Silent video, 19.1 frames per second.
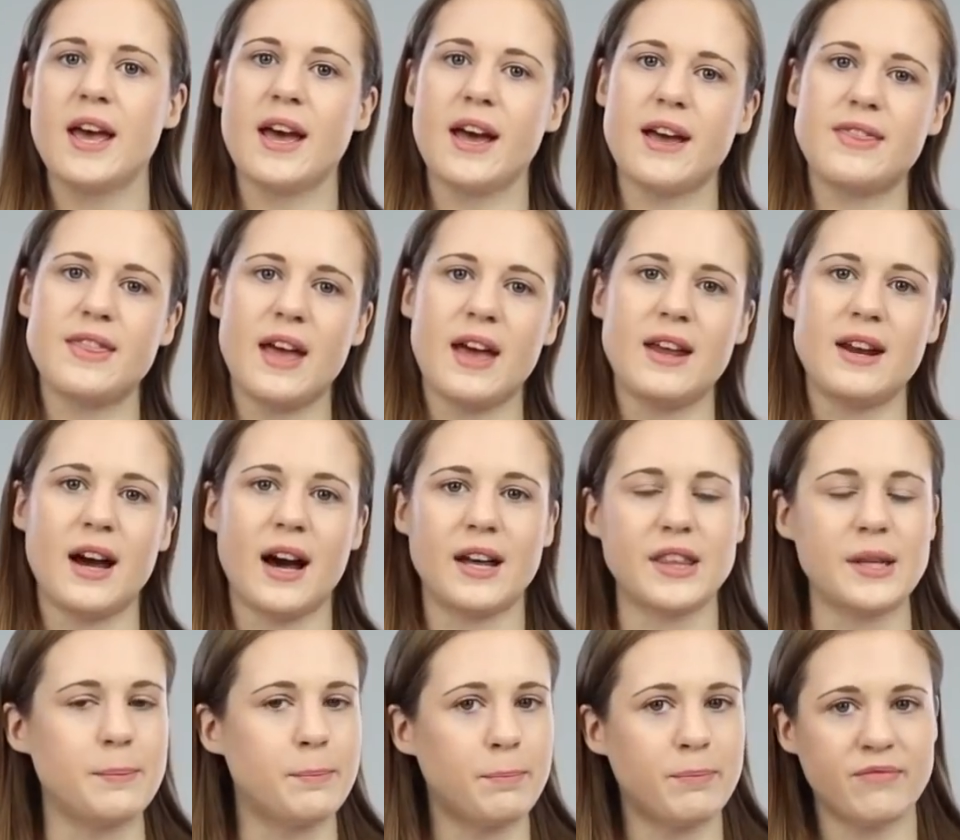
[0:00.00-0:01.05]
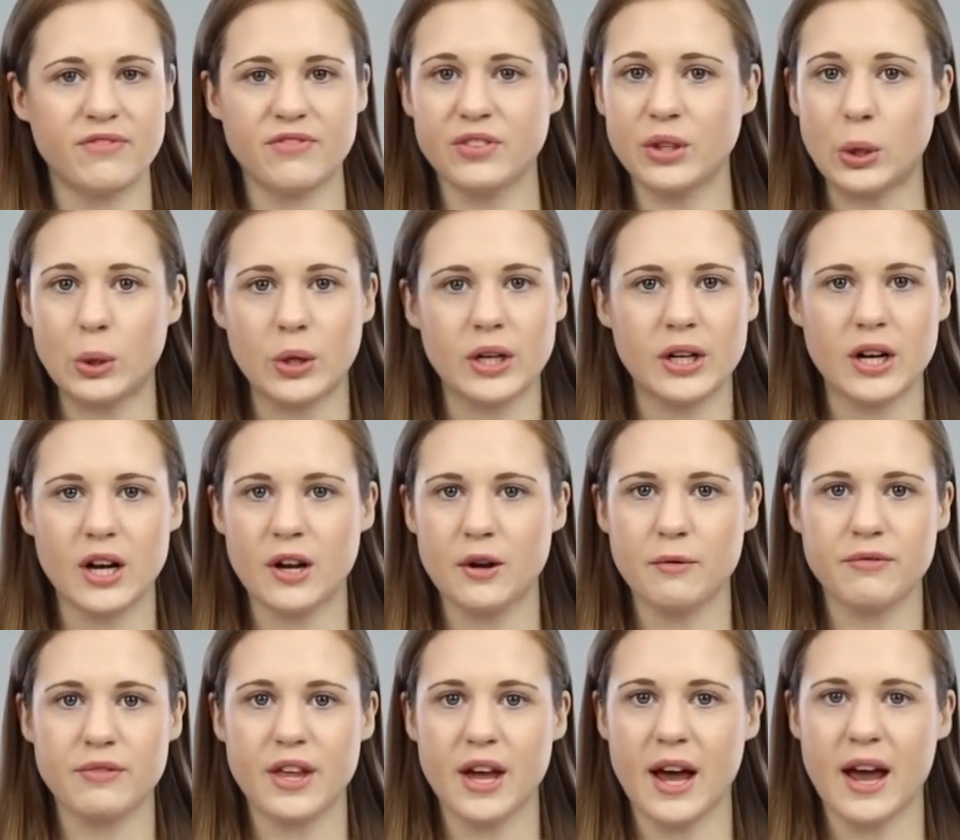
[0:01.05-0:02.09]
And then on the floor
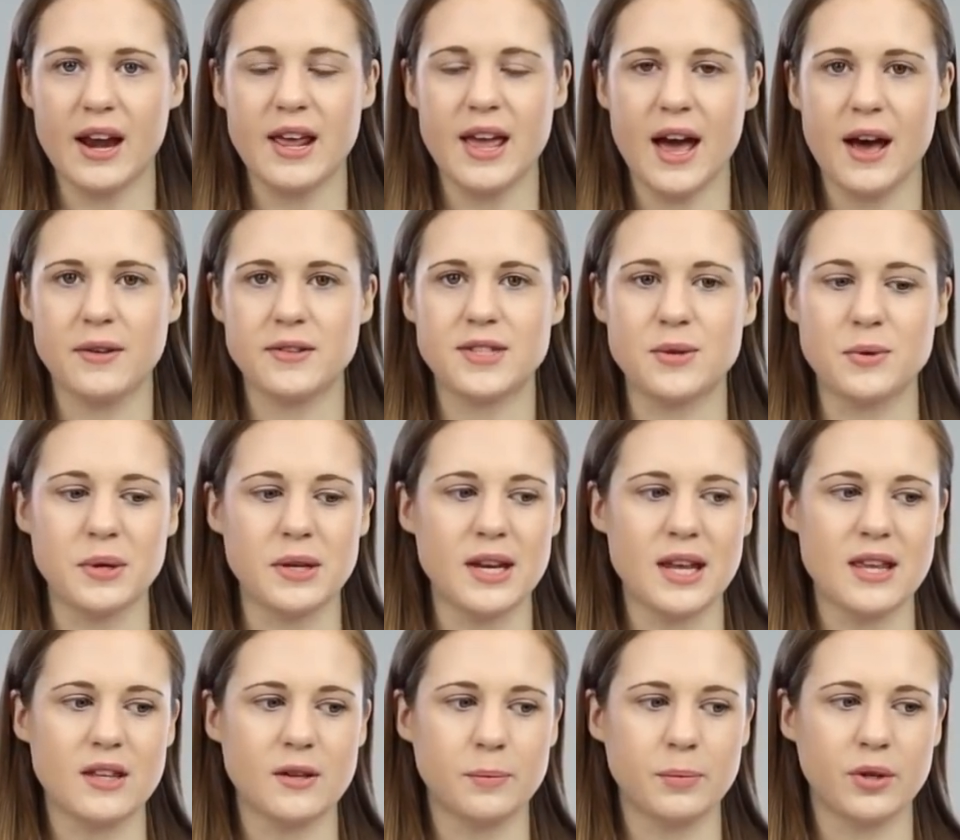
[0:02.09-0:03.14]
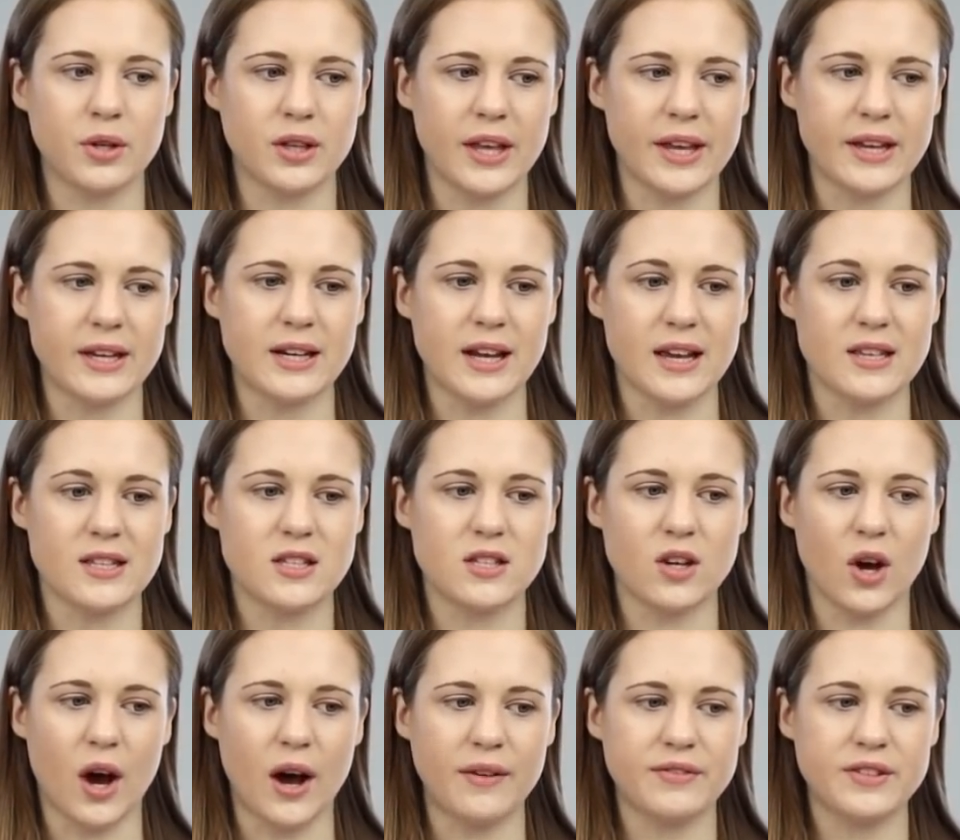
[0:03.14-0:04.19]
of the hidey house, you can either put like a nice
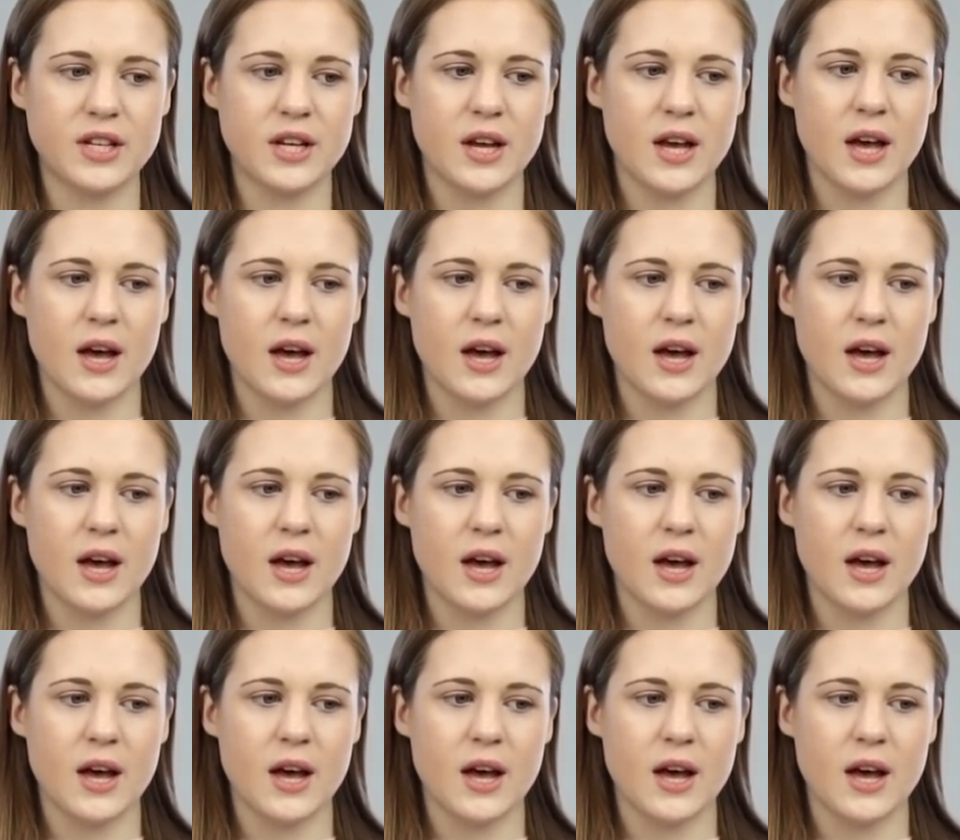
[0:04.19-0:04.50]
soft,